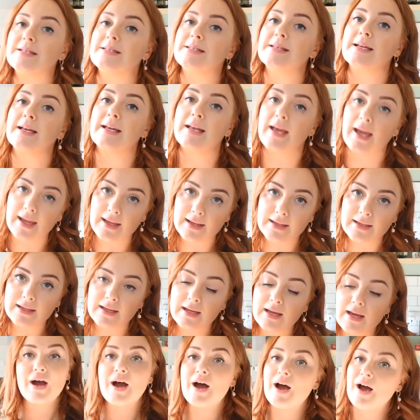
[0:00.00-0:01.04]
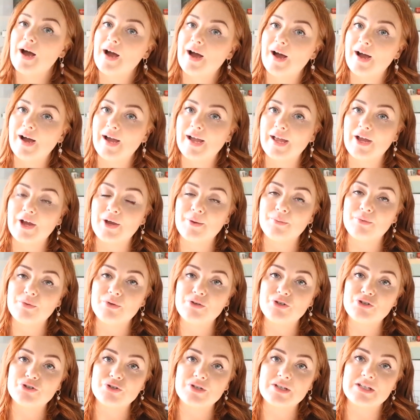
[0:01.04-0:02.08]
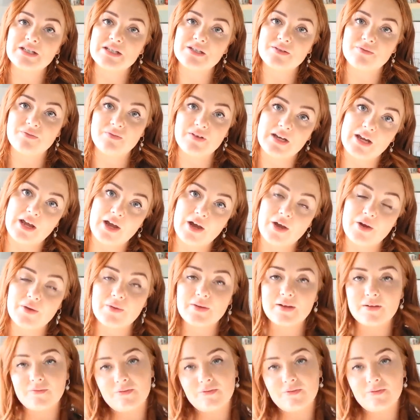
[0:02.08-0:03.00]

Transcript: this cake. I hope you enjoyed this video.